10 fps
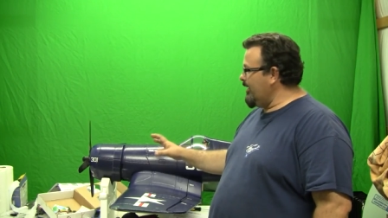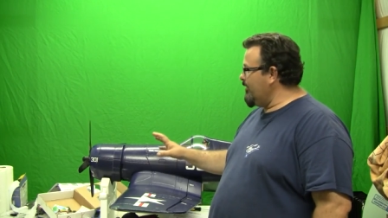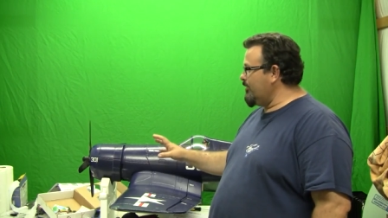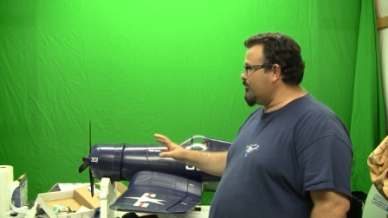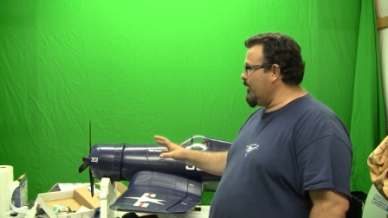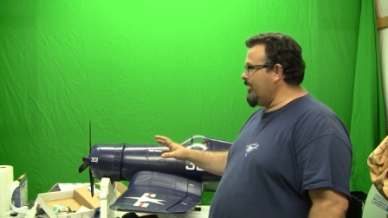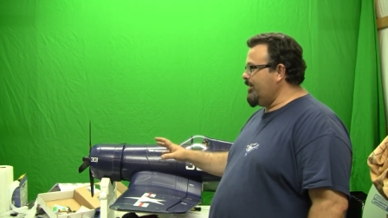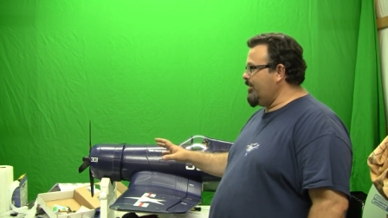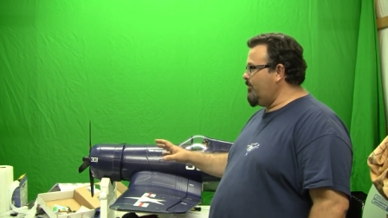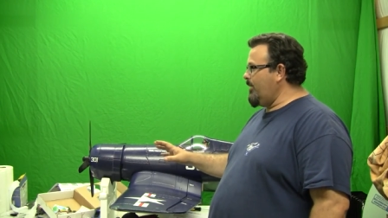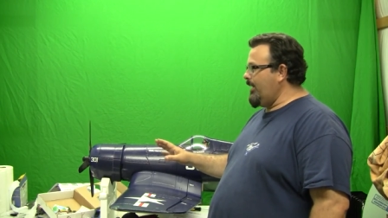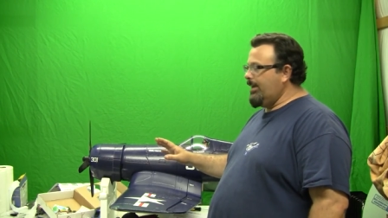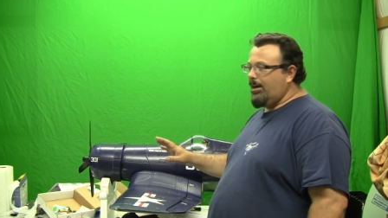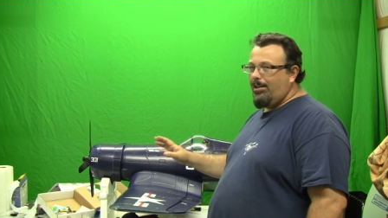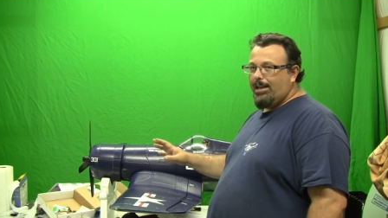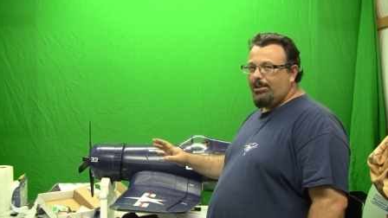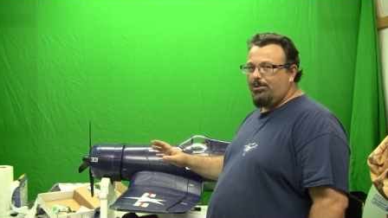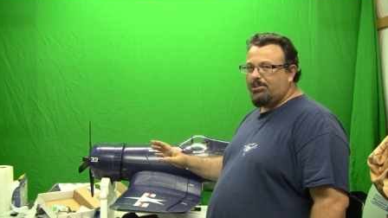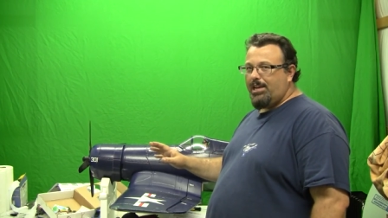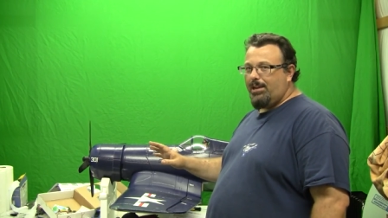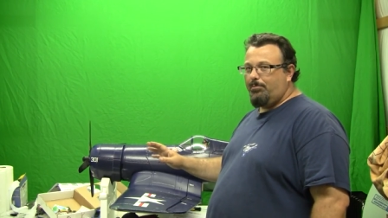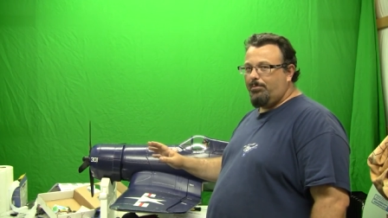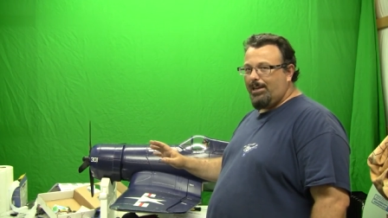It looks really good to me. All I had to do is sand,